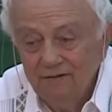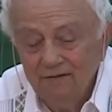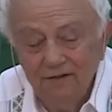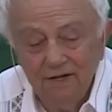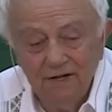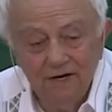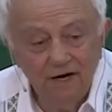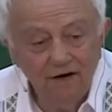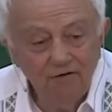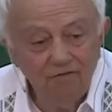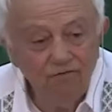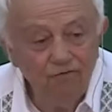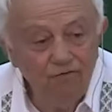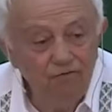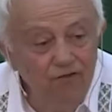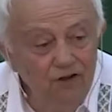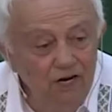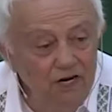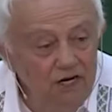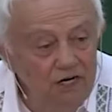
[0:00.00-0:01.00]
There are
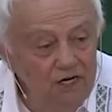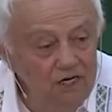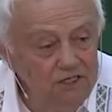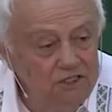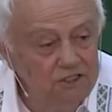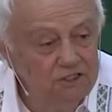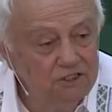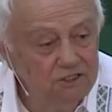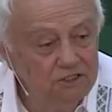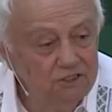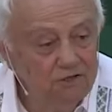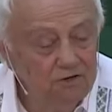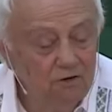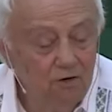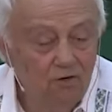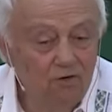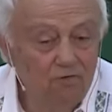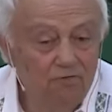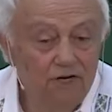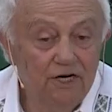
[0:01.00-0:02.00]
fields
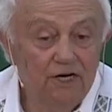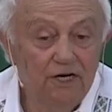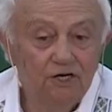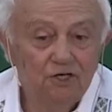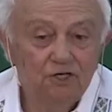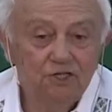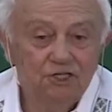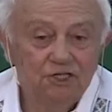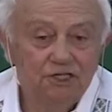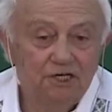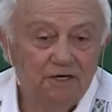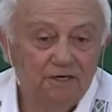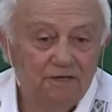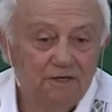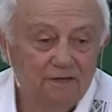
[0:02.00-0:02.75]
of energy.